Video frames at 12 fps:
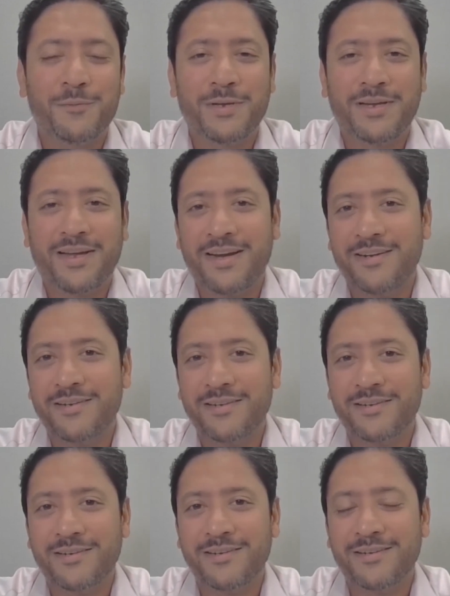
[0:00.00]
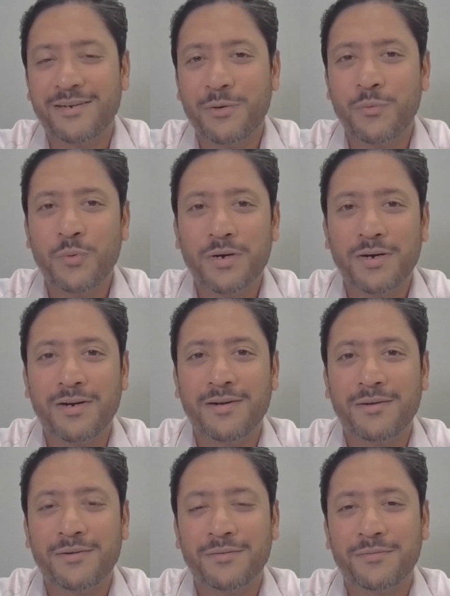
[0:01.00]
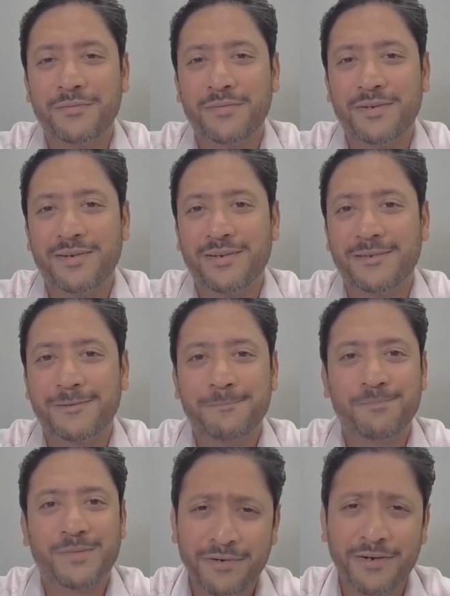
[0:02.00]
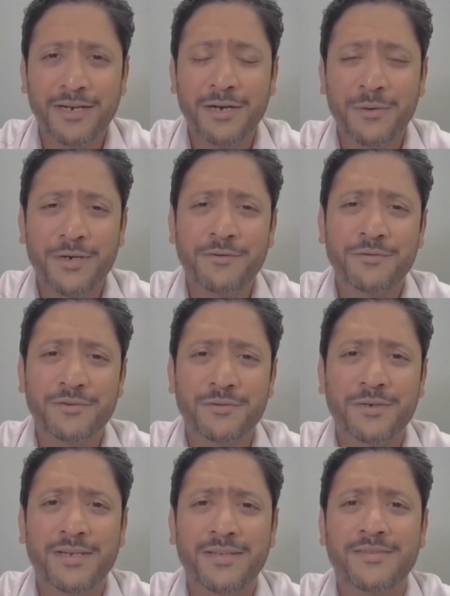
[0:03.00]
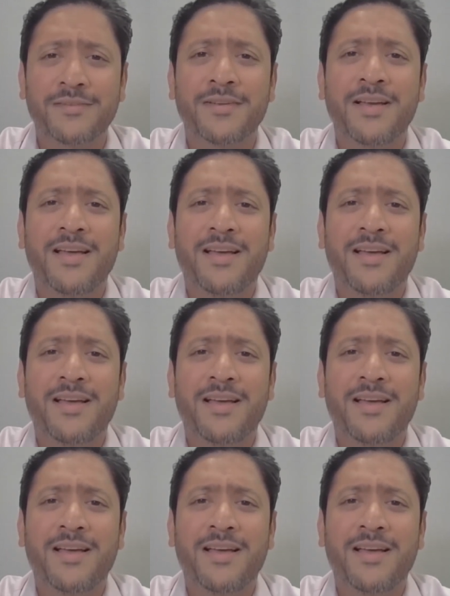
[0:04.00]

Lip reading: we entered a world of very low interest rates.